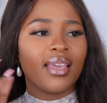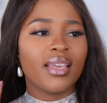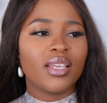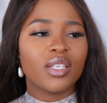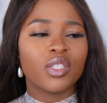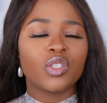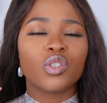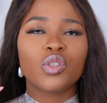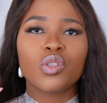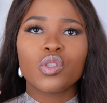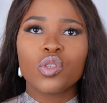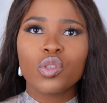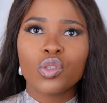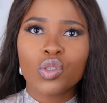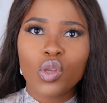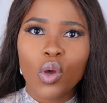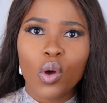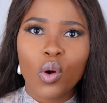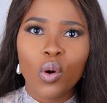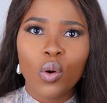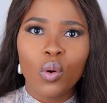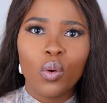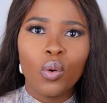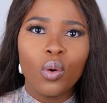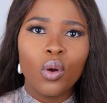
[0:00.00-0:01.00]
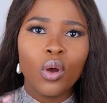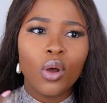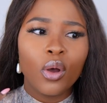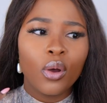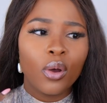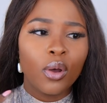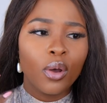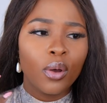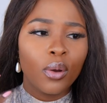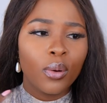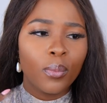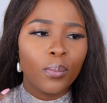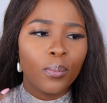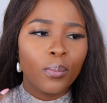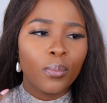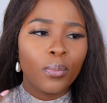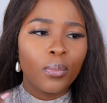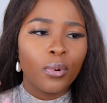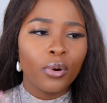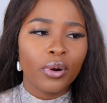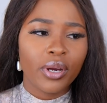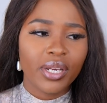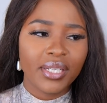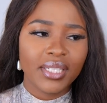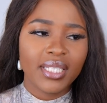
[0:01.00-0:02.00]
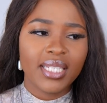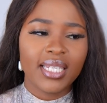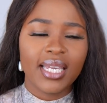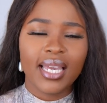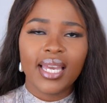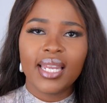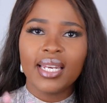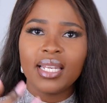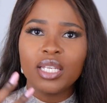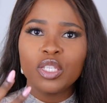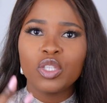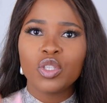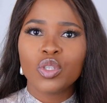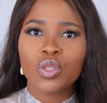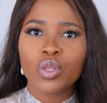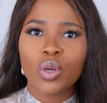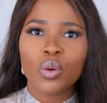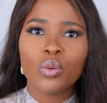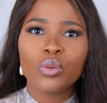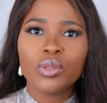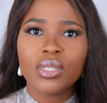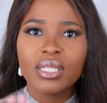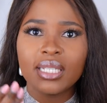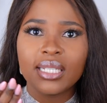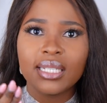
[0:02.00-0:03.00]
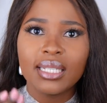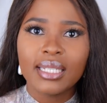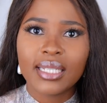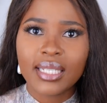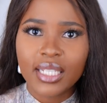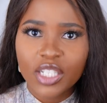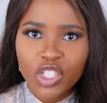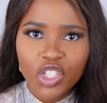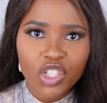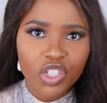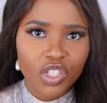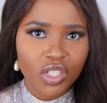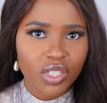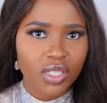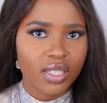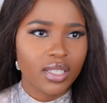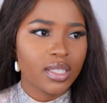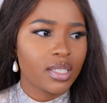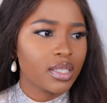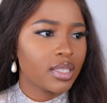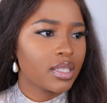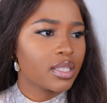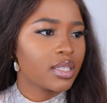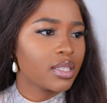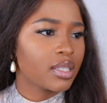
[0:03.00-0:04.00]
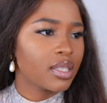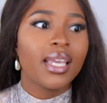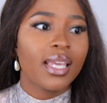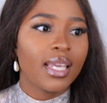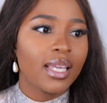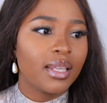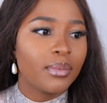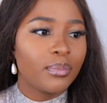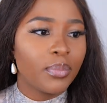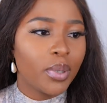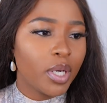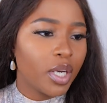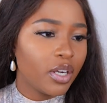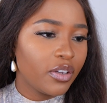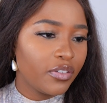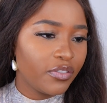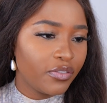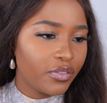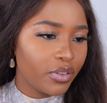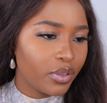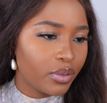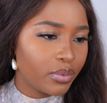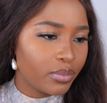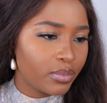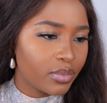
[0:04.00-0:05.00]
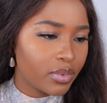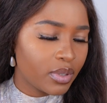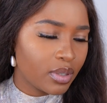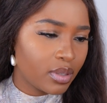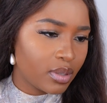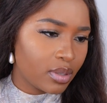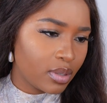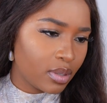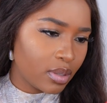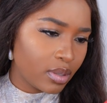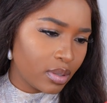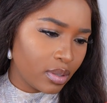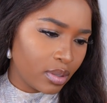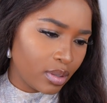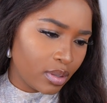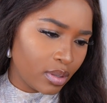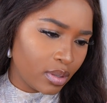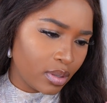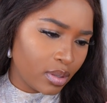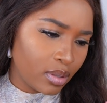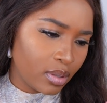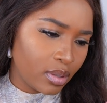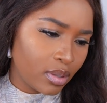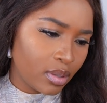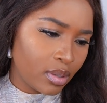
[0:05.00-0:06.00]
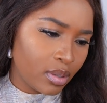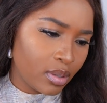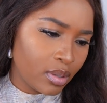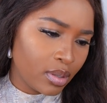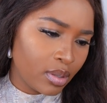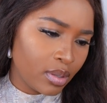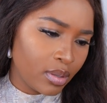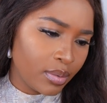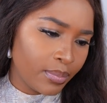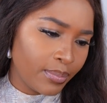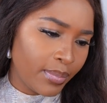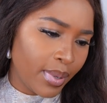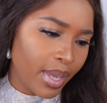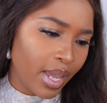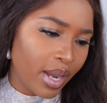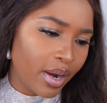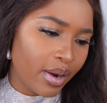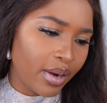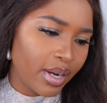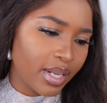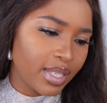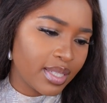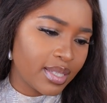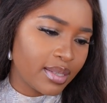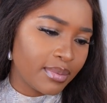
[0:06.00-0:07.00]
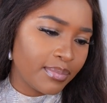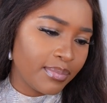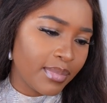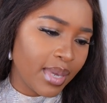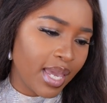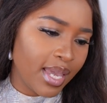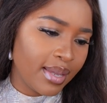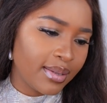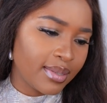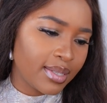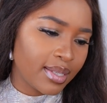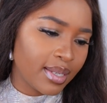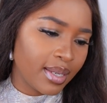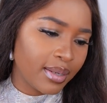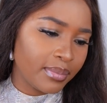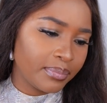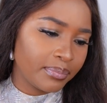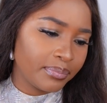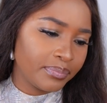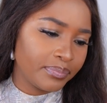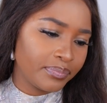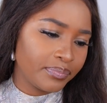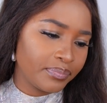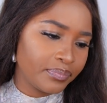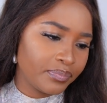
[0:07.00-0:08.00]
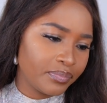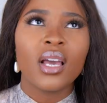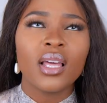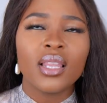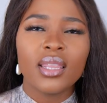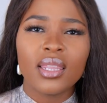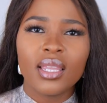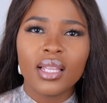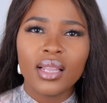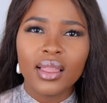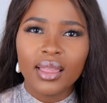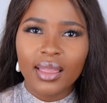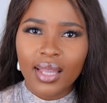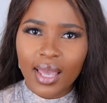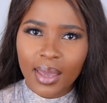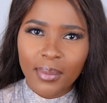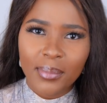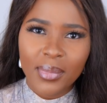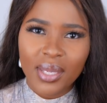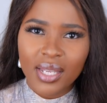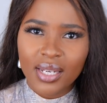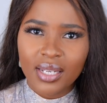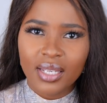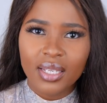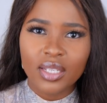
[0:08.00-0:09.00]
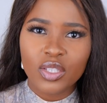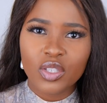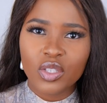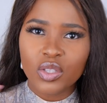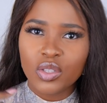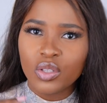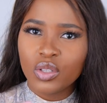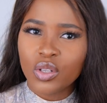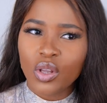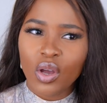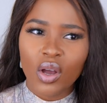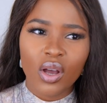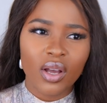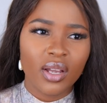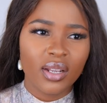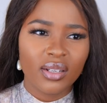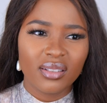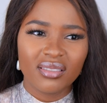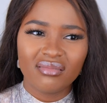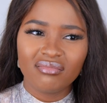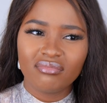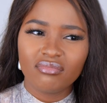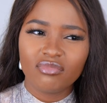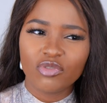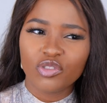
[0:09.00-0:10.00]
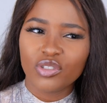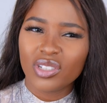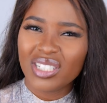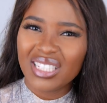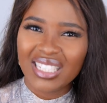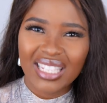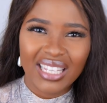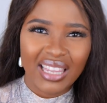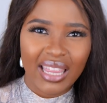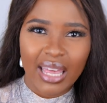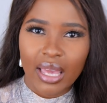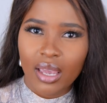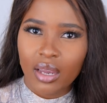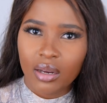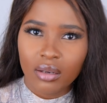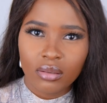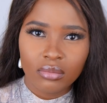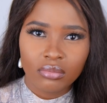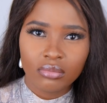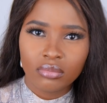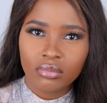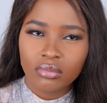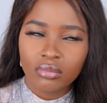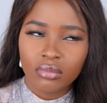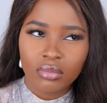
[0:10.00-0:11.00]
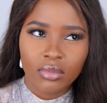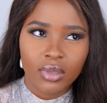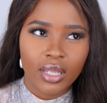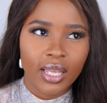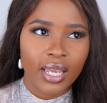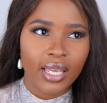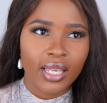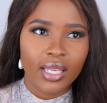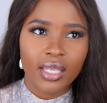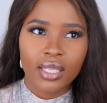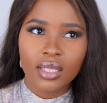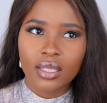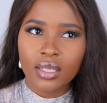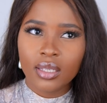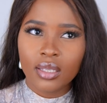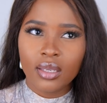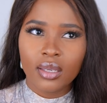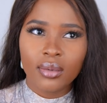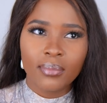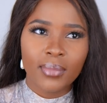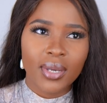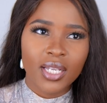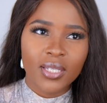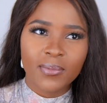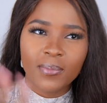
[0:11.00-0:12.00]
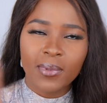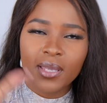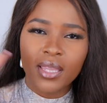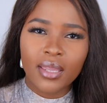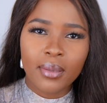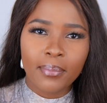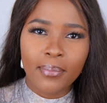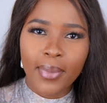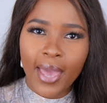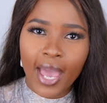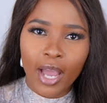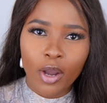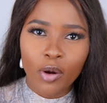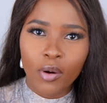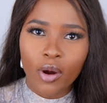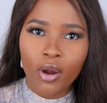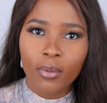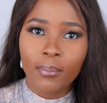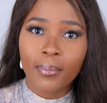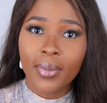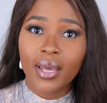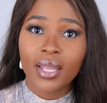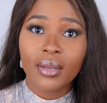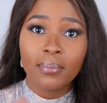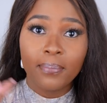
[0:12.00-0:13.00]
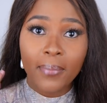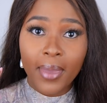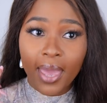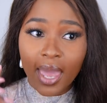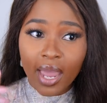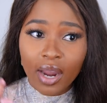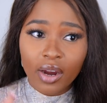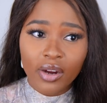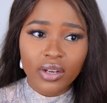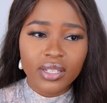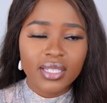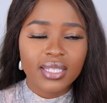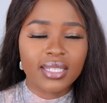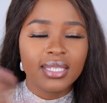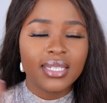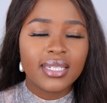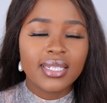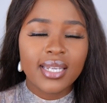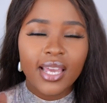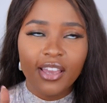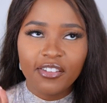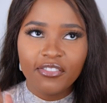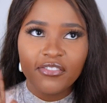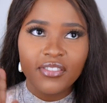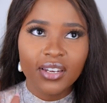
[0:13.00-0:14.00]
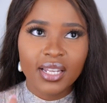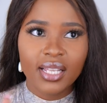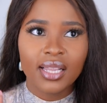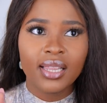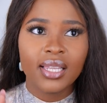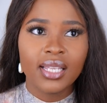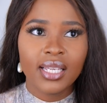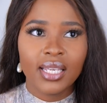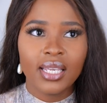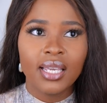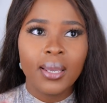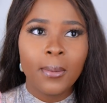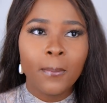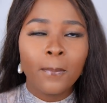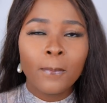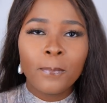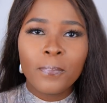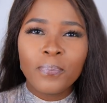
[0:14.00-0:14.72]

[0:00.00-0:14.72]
it's so pretty, and it's so delicious in perfumes. Pear is amazing. The lemon is not really there. Like it, it must be in the background, but pear is definitely